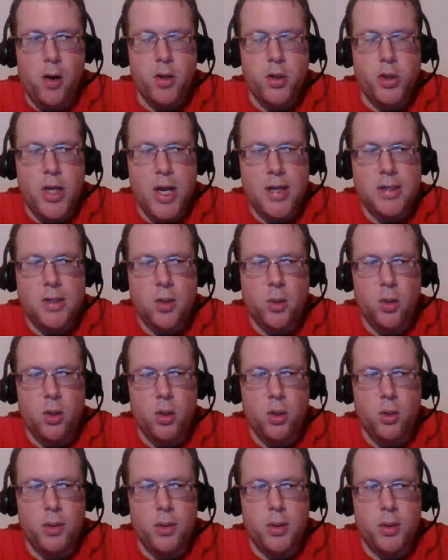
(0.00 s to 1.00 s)
Jack
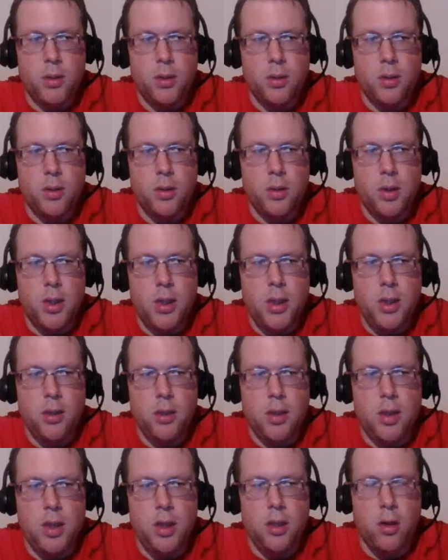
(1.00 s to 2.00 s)
Doyle, he
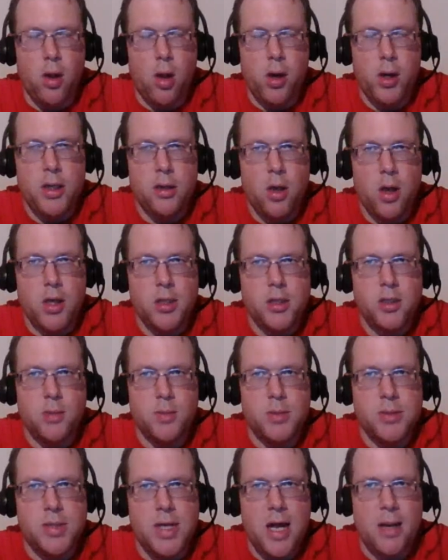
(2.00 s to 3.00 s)
lost some
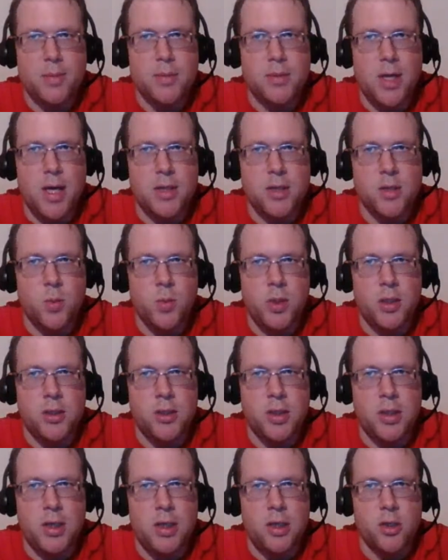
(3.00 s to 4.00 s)
snaps last week
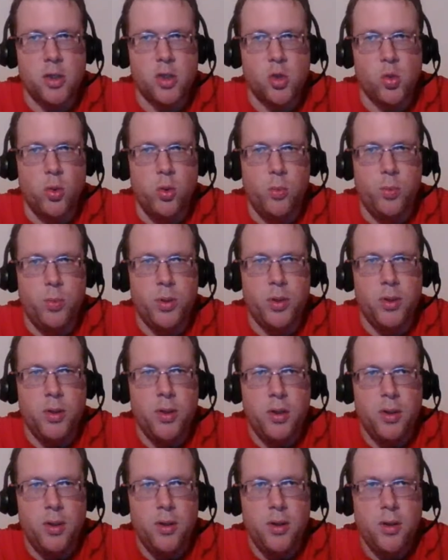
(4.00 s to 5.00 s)
to Swoop,
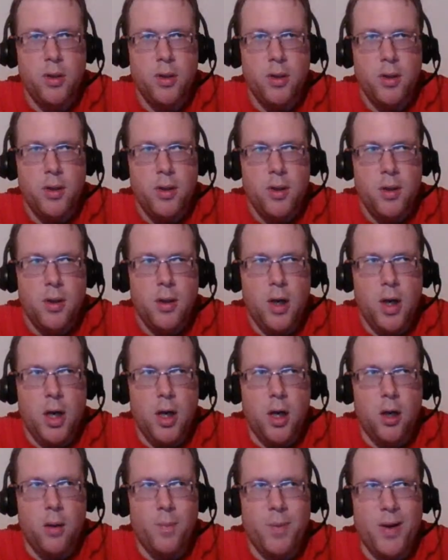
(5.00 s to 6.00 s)

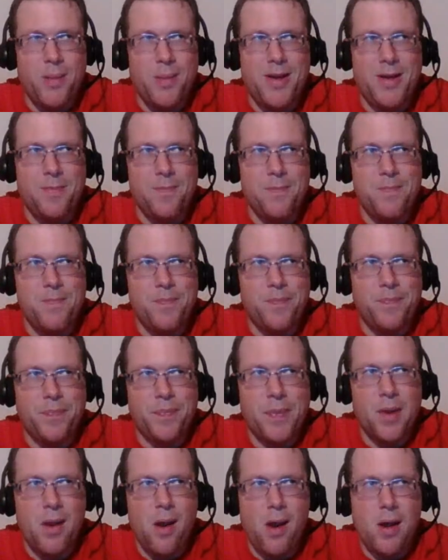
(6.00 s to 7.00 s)
but I mean,
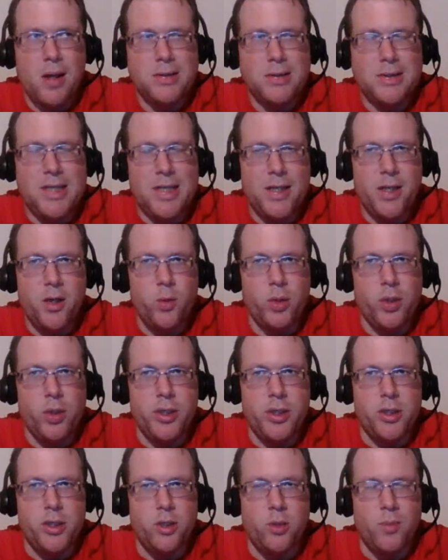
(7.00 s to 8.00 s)
and he didn't really
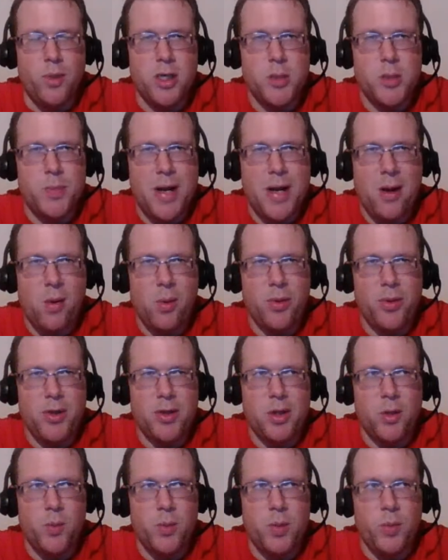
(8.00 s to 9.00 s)
do much. But I don't
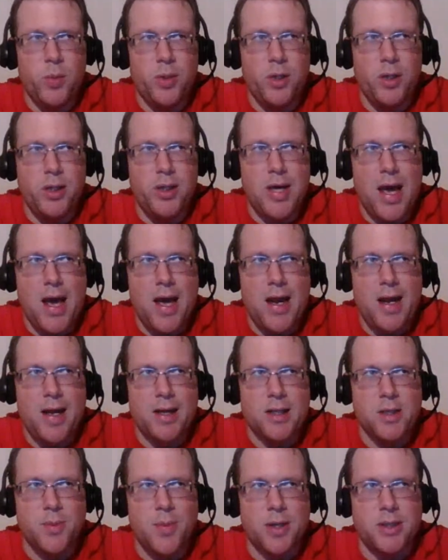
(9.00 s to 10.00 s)
think that we really had
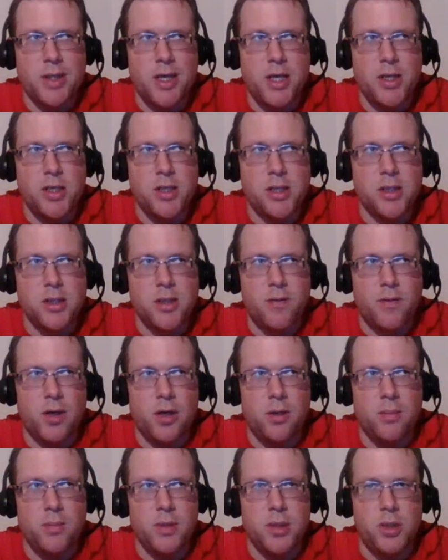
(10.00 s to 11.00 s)
expectations for
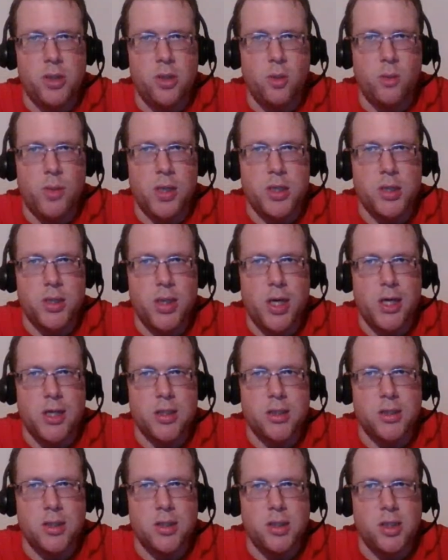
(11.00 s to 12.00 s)
him to do much
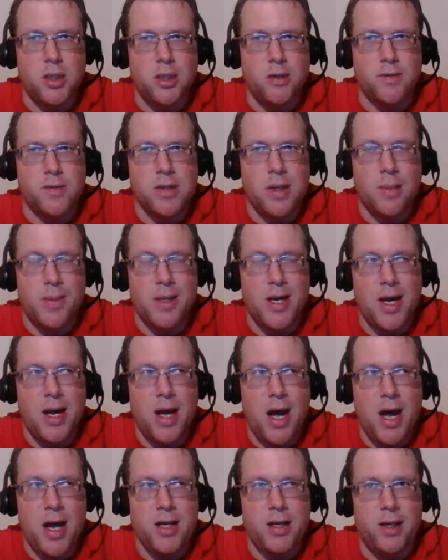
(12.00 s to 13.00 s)
against the Chiefs. I mean,
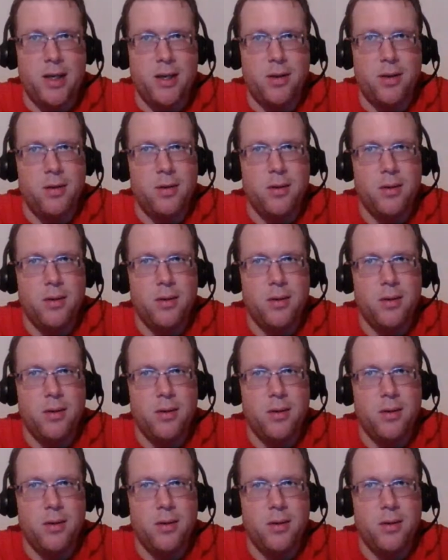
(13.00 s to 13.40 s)
I didn't.